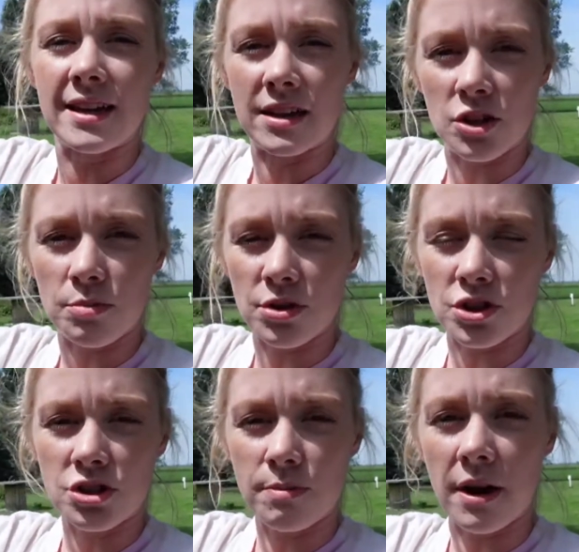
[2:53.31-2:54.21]
and then you
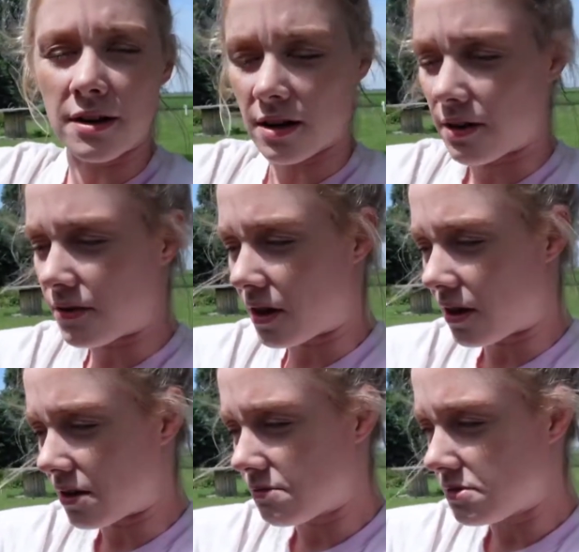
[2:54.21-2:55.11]
push part of
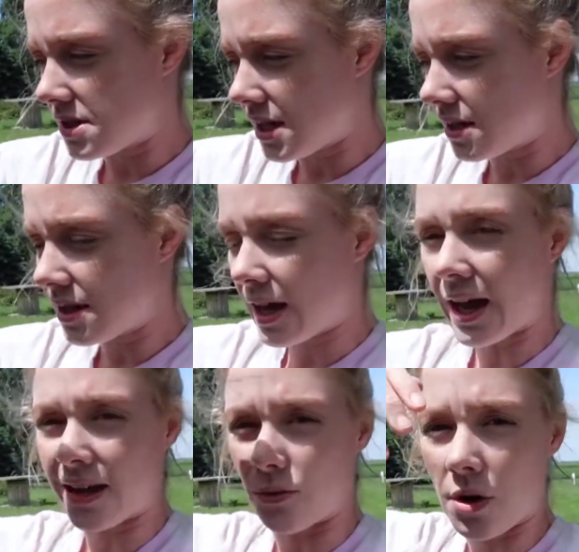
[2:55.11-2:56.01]
the sink
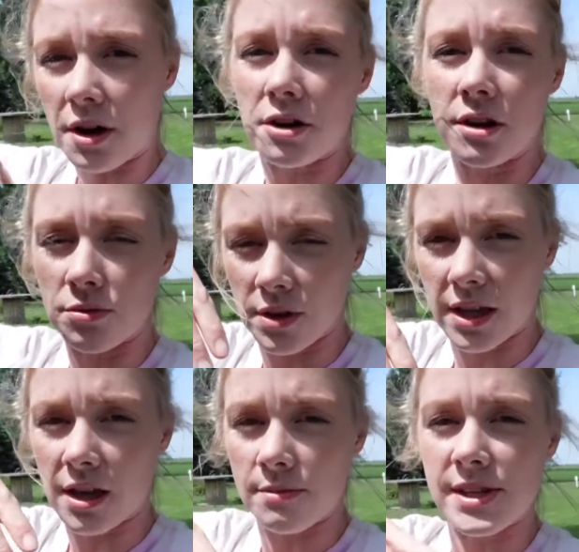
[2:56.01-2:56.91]
and water really
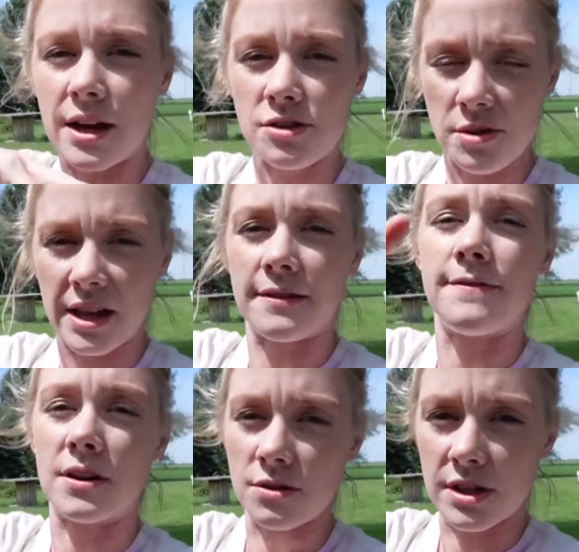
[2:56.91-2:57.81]
comes out, so it like
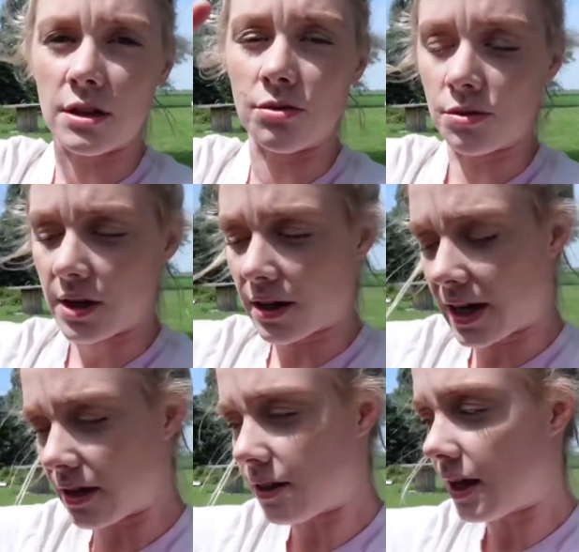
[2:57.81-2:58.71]
funnels it through there
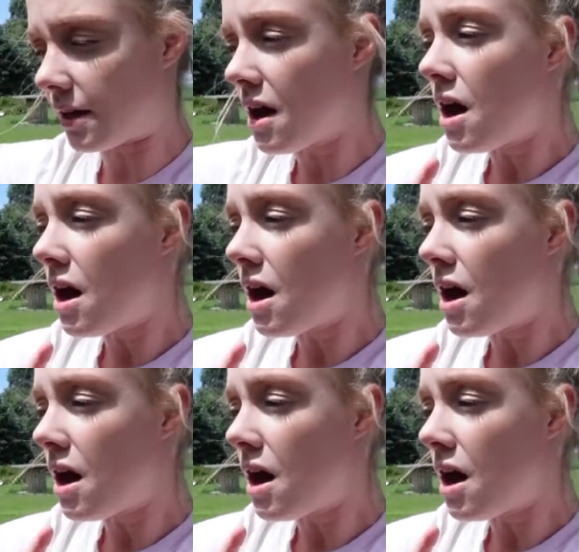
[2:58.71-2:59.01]
kind of thing.